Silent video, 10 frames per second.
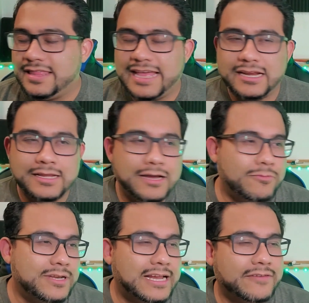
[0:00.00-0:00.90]
they had to
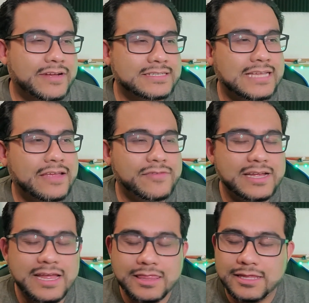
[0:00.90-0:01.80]
cut one out of
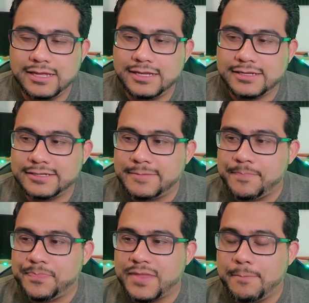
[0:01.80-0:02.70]
Octavia, I think.
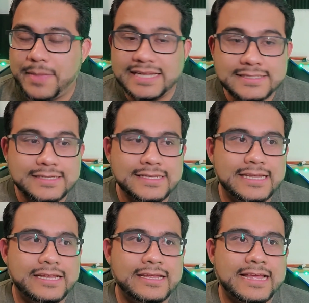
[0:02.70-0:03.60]

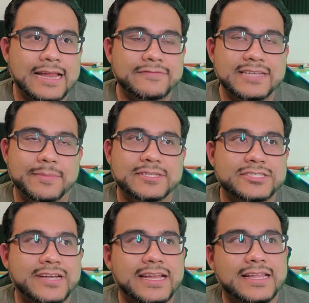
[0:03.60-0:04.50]
Basically, it kind of
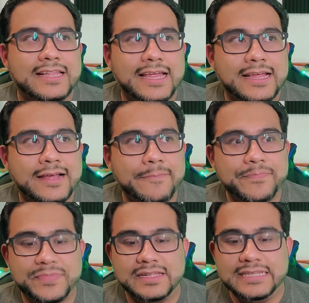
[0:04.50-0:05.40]
demonstrated like
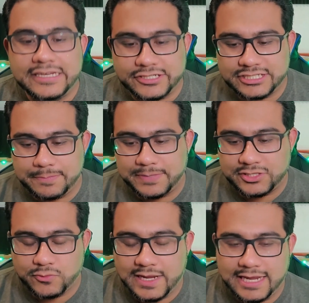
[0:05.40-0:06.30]
the leadership
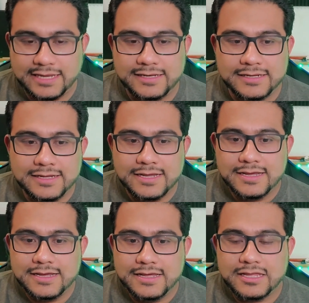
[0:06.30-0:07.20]
between
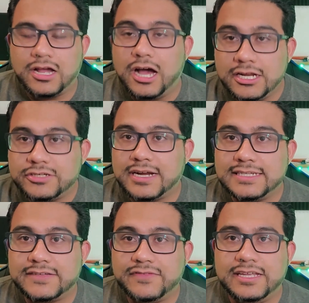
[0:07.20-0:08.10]
the
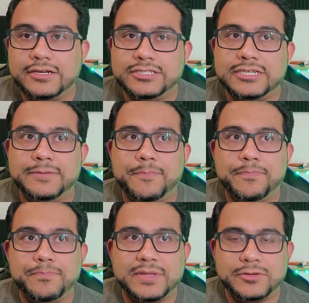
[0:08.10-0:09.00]
contrast of leadership
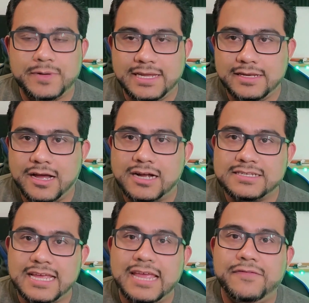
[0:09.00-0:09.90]
between
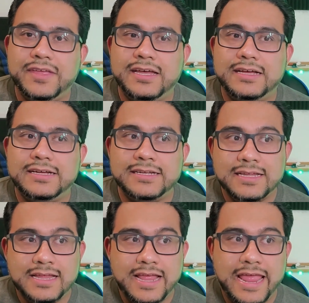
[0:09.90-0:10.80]
Octavia
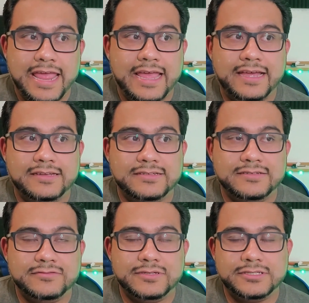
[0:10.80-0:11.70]
and
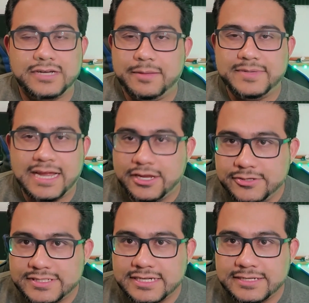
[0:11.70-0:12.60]
what was her name,
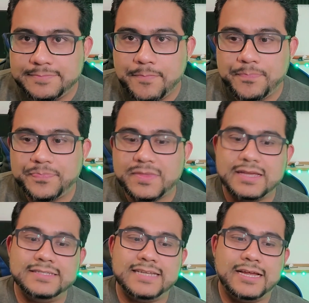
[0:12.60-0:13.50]
Diyoza,
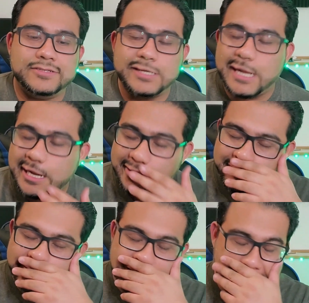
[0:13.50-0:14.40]
because Diyoza kind
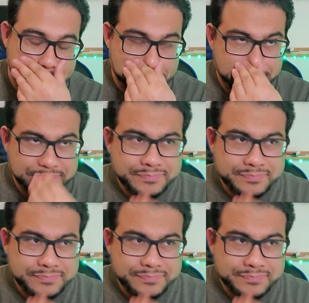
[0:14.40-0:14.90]
of um,